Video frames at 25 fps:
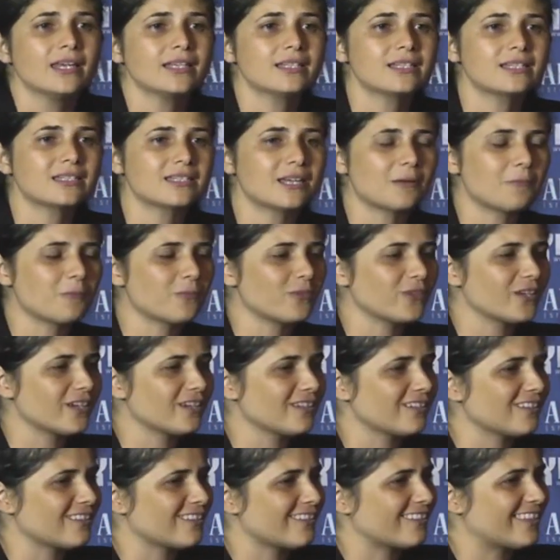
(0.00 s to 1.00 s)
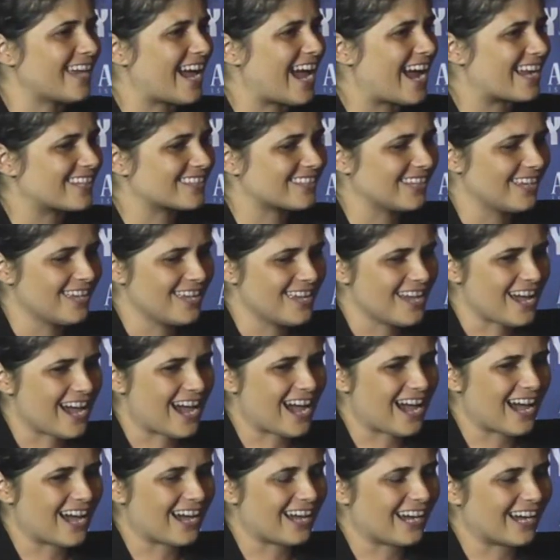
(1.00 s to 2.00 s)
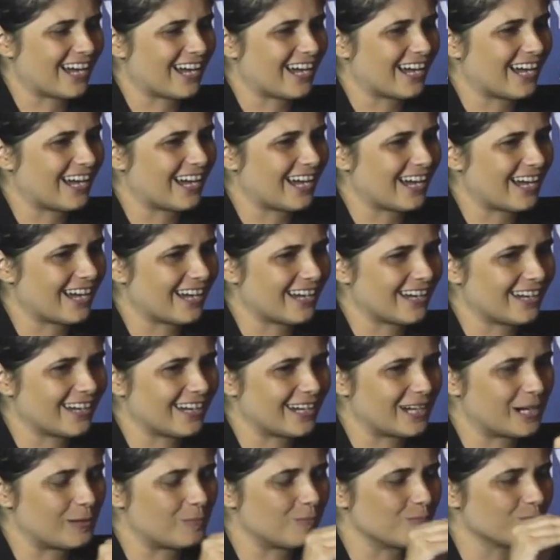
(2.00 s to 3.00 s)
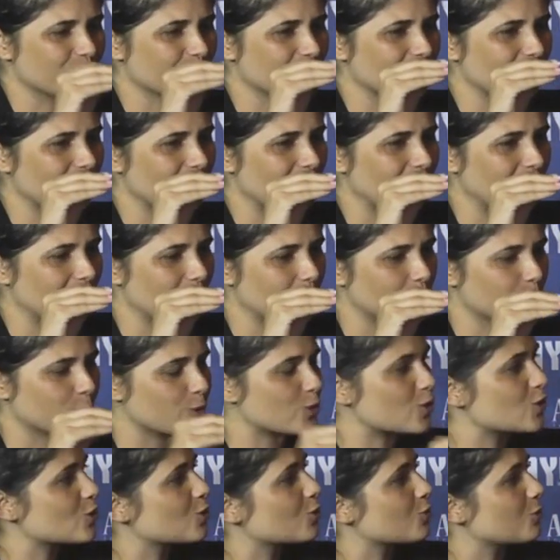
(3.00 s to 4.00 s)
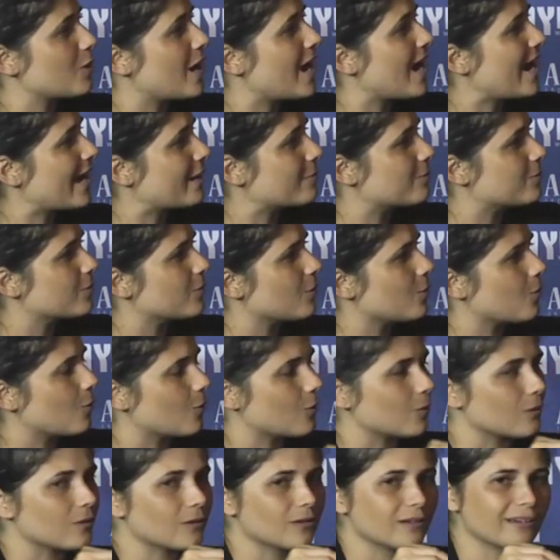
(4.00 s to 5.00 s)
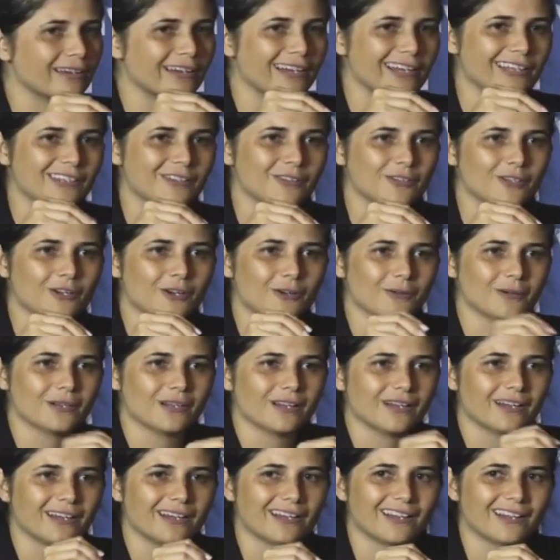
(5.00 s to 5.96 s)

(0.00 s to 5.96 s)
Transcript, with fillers: is something that uh, uh, uh um, uh, prescribe or, uh, you know,